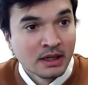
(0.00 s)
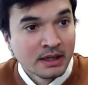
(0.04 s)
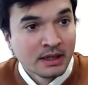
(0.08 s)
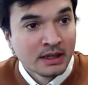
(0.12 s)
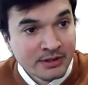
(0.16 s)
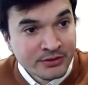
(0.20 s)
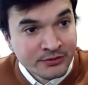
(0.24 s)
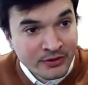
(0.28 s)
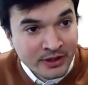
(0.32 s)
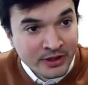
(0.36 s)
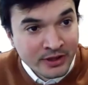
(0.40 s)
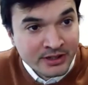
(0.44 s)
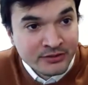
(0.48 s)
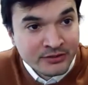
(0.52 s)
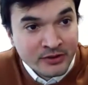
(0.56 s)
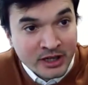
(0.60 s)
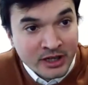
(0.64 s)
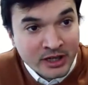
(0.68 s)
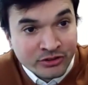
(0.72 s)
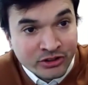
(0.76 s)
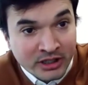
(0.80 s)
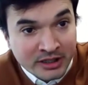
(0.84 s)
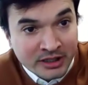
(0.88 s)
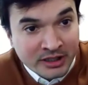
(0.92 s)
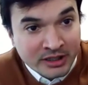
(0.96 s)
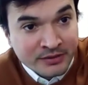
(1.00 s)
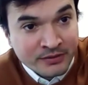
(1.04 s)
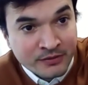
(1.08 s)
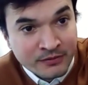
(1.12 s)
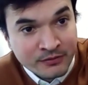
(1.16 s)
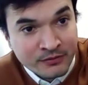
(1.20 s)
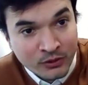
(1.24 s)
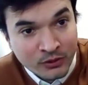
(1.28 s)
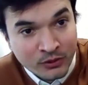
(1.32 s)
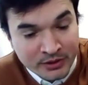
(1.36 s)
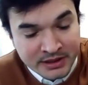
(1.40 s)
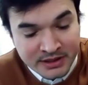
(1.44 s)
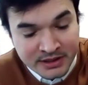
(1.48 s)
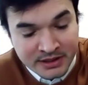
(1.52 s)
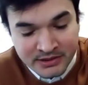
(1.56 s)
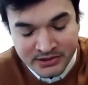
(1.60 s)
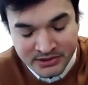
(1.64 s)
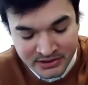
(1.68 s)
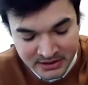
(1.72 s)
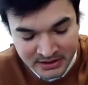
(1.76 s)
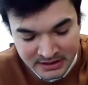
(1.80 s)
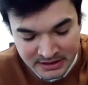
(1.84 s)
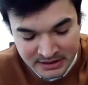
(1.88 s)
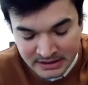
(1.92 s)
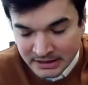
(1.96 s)
I guess thanks, Vaishak, for
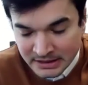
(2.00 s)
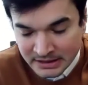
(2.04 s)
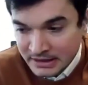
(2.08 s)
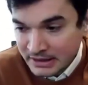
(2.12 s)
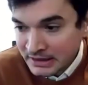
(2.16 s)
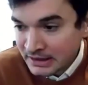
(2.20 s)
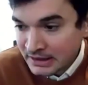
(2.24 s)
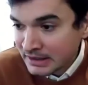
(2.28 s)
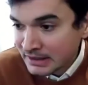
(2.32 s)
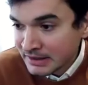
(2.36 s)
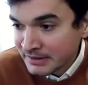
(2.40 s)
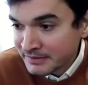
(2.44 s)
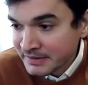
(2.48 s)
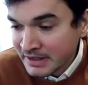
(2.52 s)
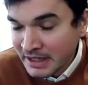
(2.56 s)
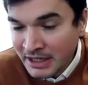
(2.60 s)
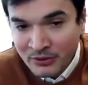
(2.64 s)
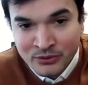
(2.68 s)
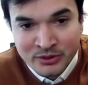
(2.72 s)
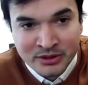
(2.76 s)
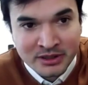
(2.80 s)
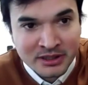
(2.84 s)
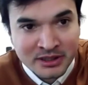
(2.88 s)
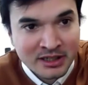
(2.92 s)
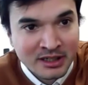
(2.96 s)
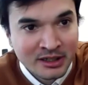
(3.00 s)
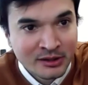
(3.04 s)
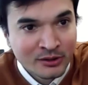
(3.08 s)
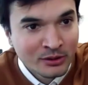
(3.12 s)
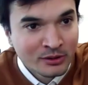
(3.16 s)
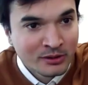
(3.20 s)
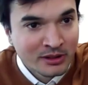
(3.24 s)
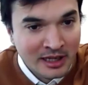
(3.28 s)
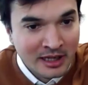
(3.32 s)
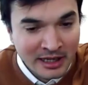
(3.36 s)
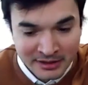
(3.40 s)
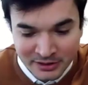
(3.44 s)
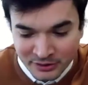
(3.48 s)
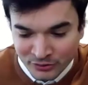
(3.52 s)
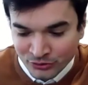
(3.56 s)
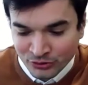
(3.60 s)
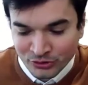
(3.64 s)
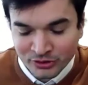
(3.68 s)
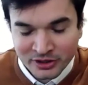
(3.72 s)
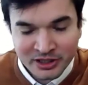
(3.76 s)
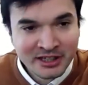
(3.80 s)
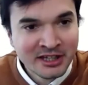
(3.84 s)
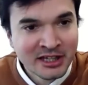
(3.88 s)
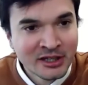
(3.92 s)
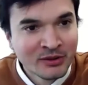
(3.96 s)
this. Now we are heading to
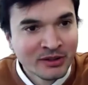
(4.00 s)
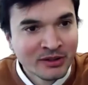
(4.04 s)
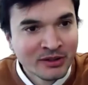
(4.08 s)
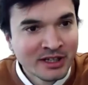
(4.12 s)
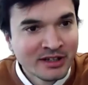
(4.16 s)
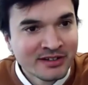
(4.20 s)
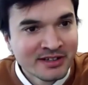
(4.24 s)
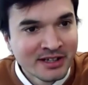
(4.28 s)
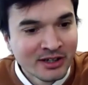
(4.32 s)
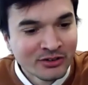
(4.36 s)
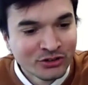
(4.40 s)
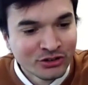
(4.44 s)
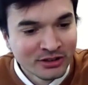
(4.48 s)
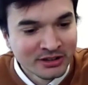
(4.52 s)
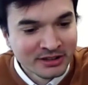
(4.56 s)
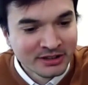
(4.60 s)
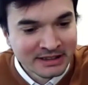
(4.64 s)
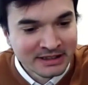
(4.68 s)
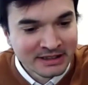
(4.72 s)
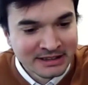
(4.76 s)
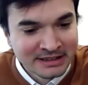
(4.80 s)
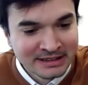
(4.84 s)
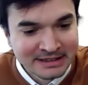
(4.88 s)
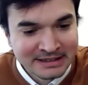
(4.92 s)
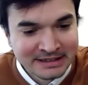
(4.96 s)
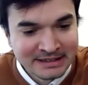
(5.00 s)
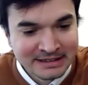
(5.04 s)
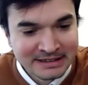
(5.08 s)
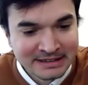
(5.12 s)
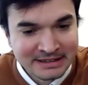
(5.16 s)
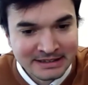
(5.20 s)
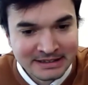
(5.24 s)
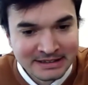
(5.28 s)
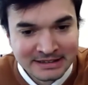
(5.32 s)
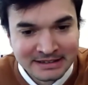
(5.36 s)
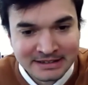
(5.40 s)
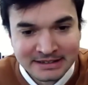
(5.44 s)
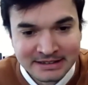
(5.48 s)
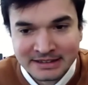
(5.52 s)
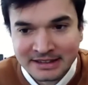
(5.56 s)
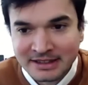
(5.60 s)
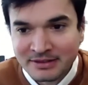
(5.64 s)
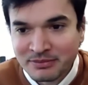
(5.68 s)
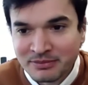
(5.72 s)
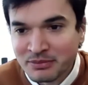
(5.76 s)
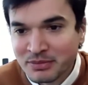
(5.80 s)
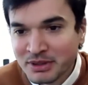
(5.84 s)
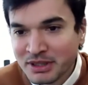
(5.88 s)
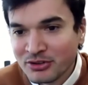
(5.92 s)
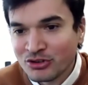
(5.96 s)
the Q&A session.
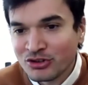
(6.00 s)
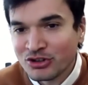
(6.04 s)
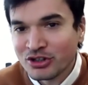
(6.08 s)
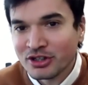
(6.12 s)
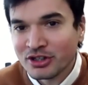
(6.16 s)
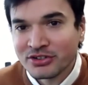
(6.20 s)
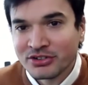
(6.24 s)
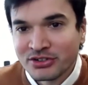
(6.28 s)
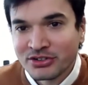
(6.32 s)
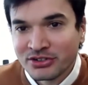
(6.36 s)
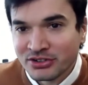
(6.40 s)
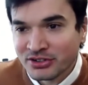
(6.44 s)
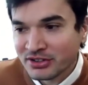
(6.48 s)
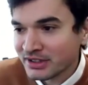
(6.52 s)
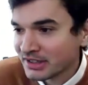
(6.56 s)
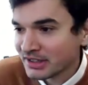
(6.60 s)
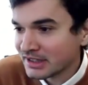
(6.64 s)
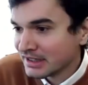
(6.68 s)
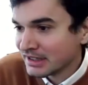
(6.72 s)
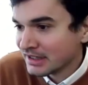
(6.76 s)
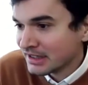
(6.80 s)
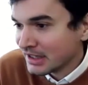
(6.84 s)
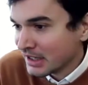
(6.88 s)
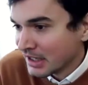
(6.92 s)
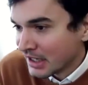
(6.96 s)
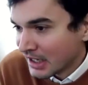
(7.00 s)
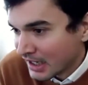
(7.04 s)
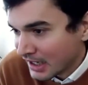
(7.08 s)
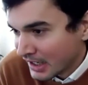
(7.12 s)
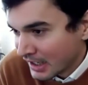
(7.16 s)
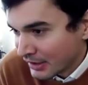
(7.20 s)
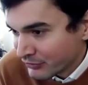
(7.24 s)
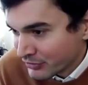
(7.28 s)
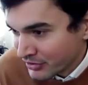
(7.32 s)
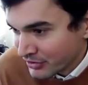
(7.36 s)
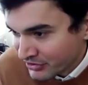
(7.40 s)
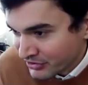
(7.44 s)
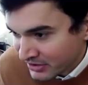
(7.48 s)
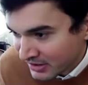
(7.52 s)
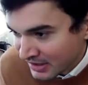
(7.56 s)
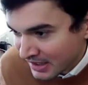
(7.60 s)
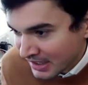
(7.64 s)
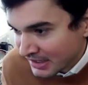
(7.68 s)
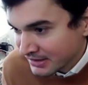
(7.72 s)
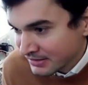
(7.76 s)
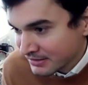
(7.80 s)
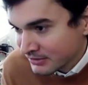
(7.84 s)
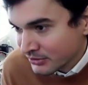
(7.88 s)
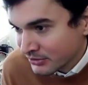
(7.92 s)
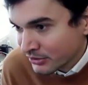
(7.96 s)
Let me just, I have the
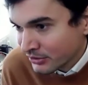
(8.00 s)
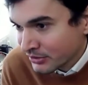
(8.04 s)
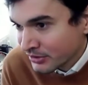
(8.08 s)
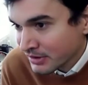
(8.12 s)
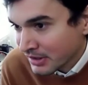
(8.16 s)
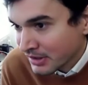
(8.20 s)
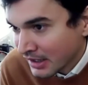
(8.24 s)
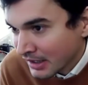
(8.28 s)
Slido.